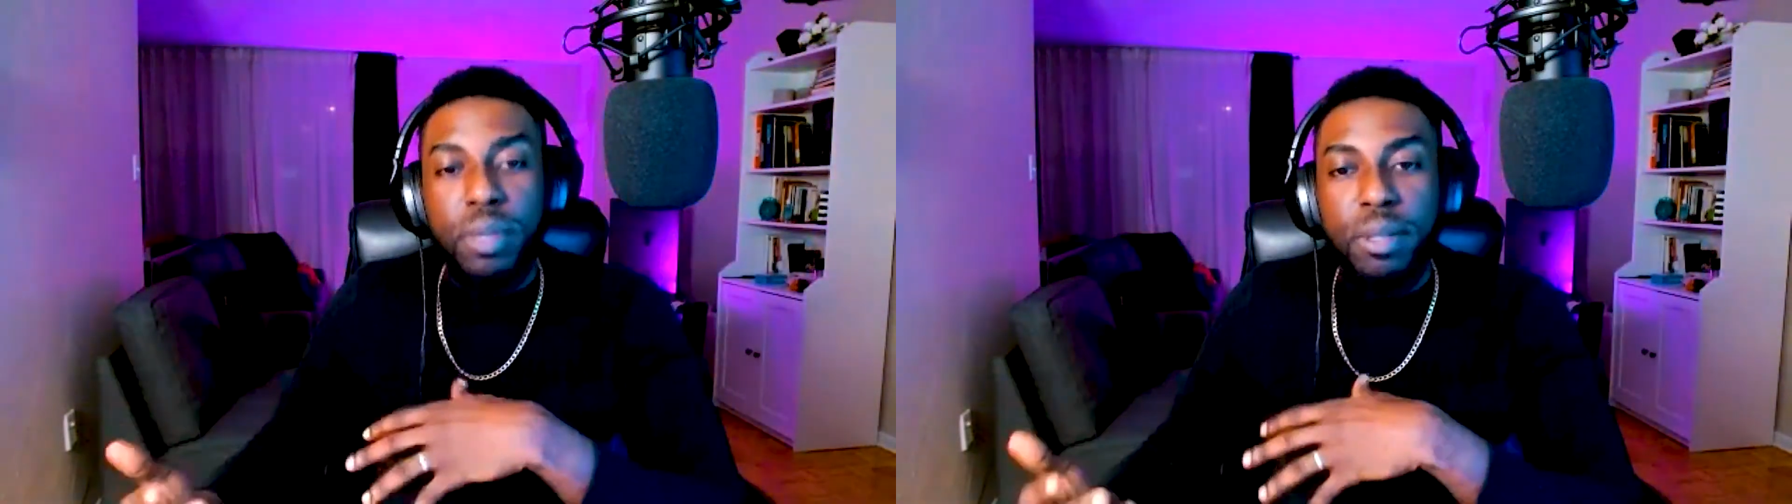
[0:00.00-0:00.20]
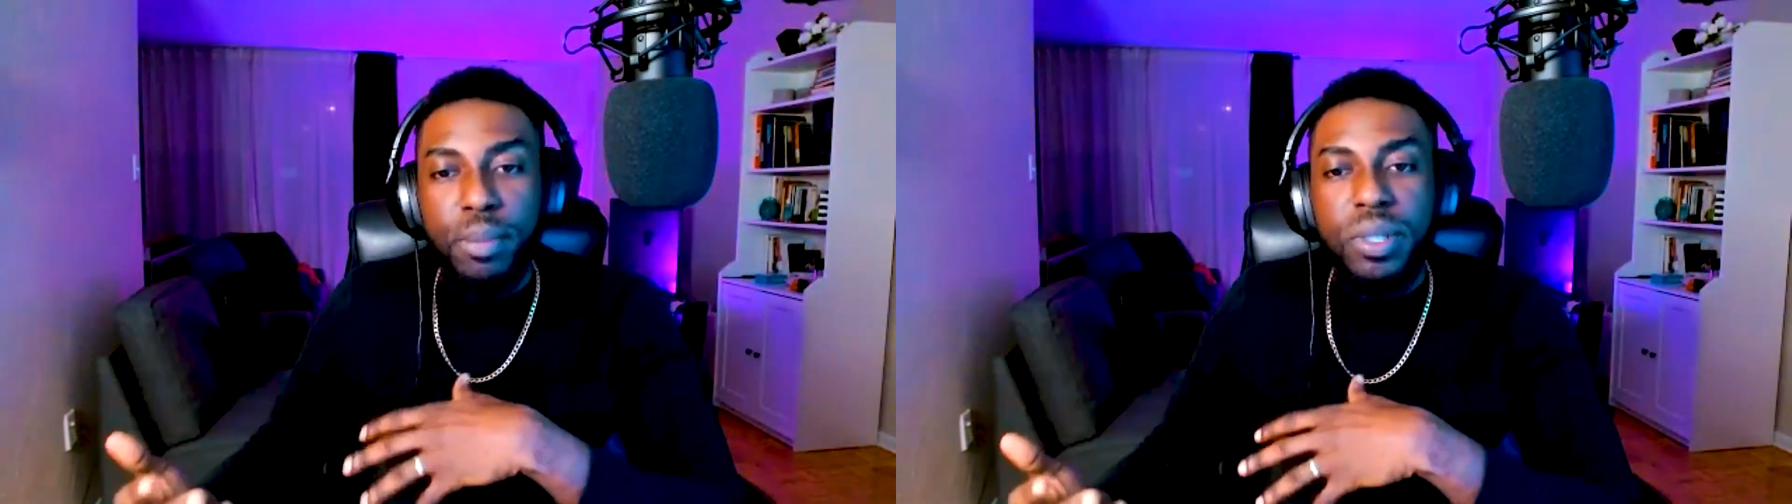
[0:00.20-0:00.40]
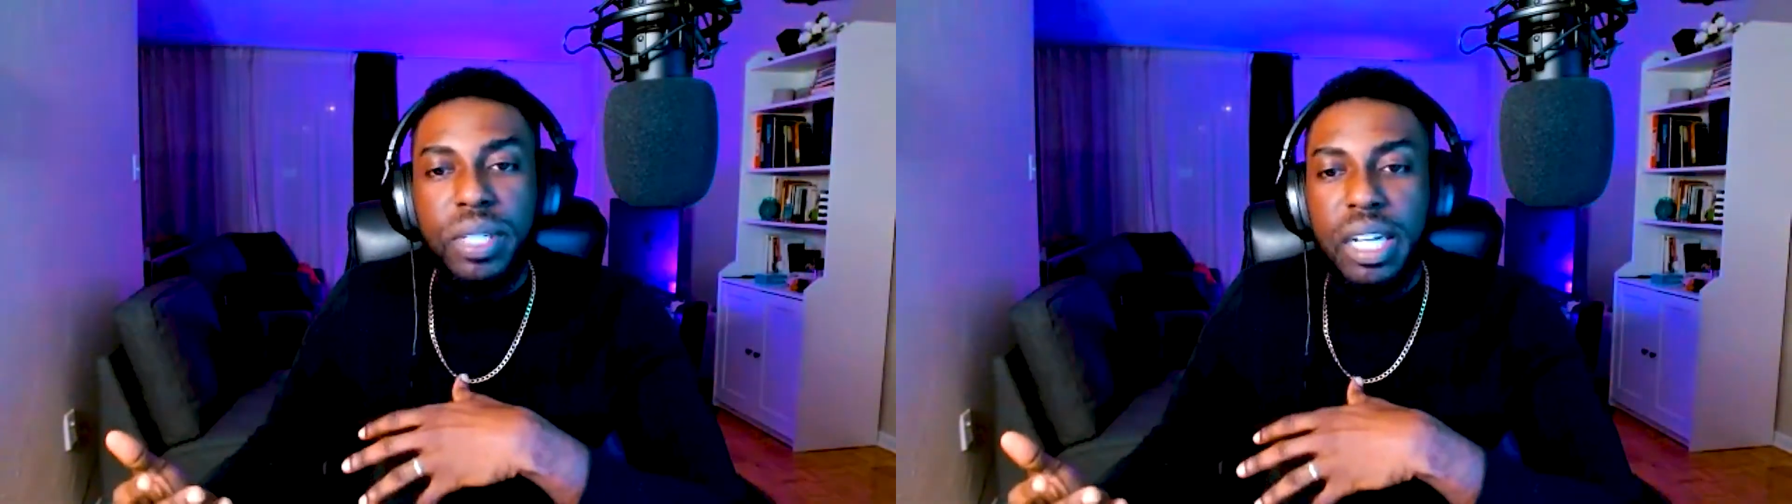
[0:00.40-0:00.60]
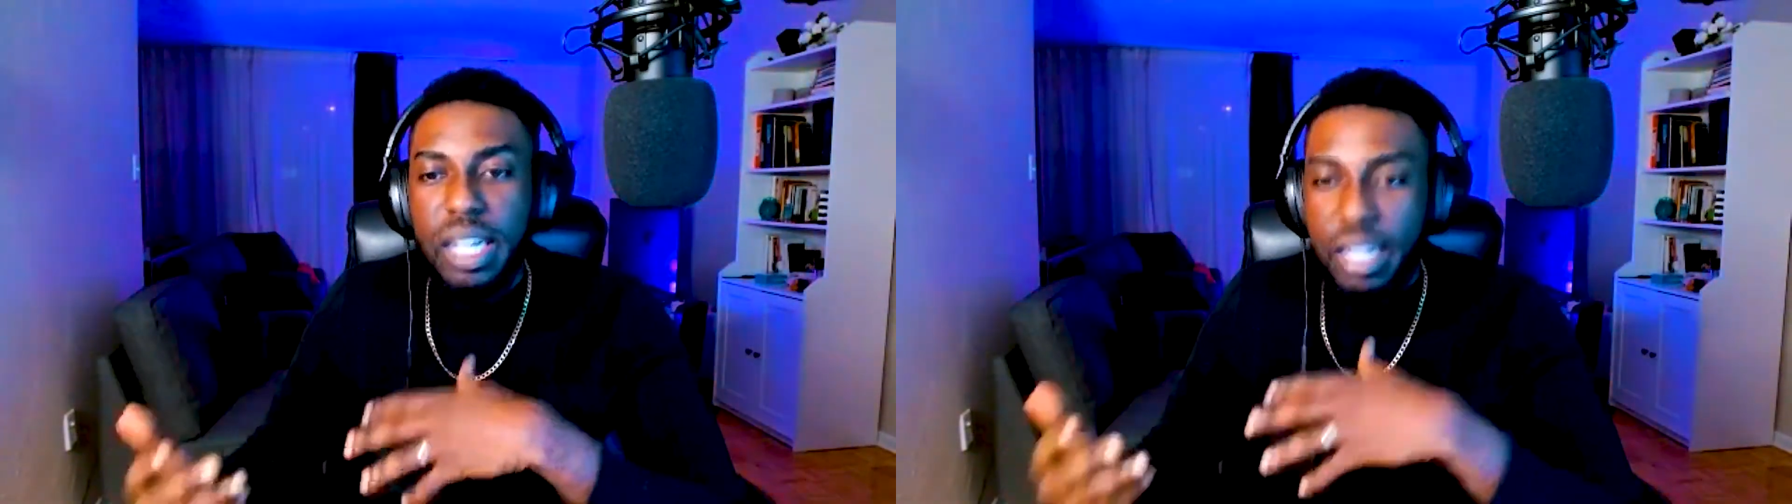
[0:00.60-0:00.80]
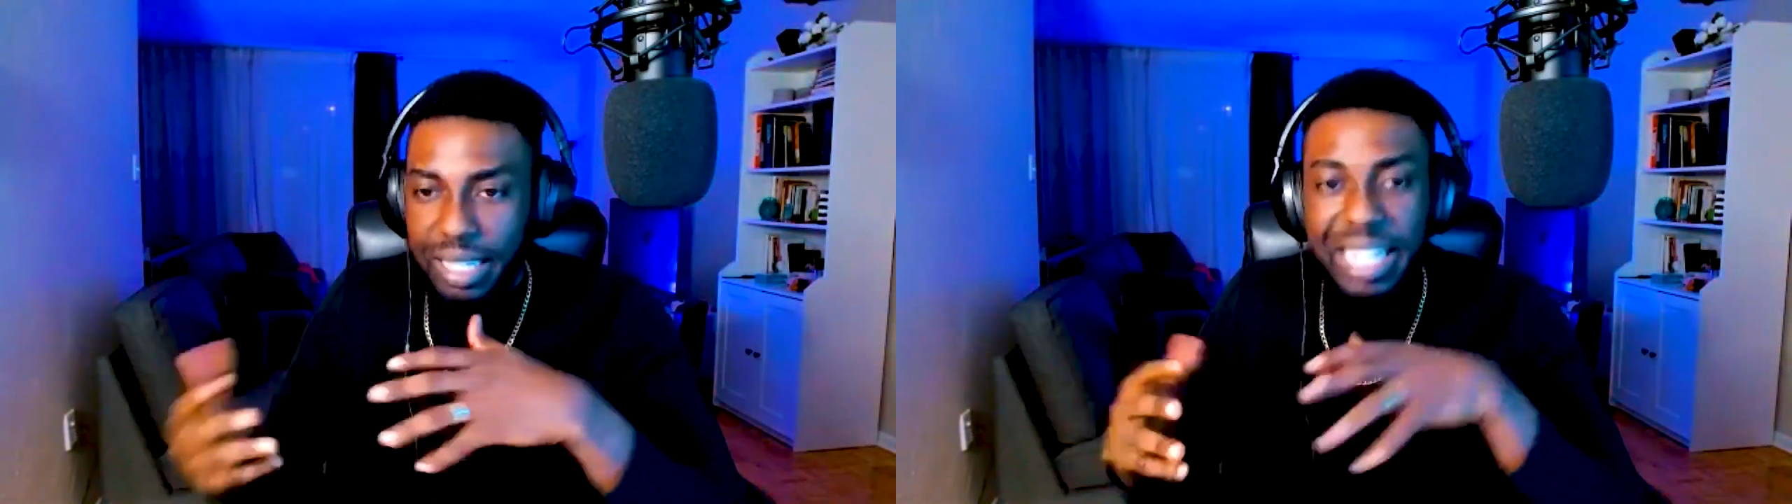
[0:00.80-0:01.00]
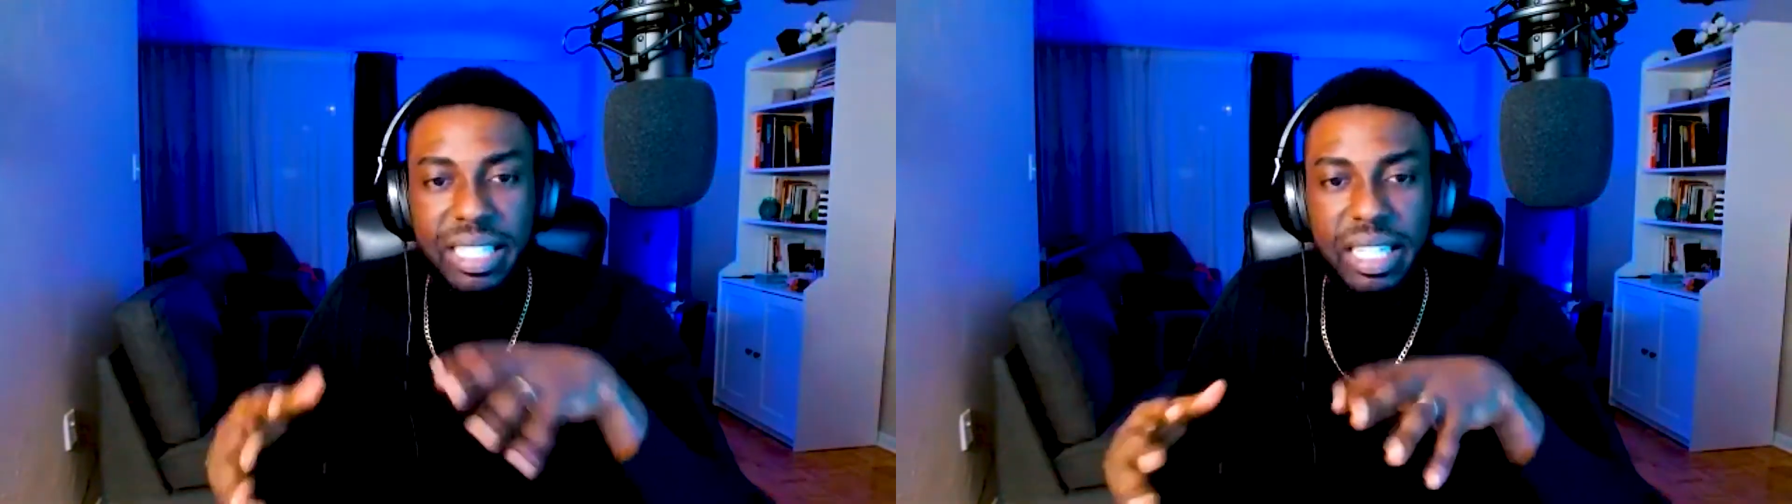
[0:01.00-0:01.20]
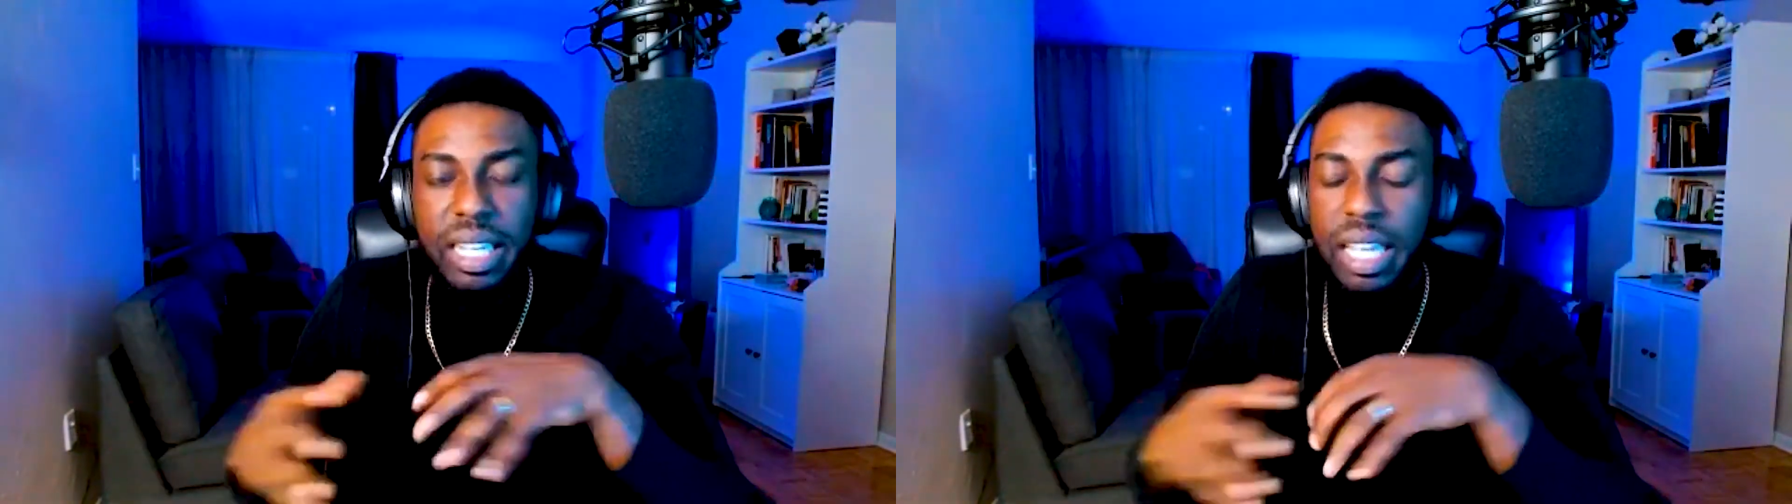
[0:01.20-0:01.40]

people. That's it.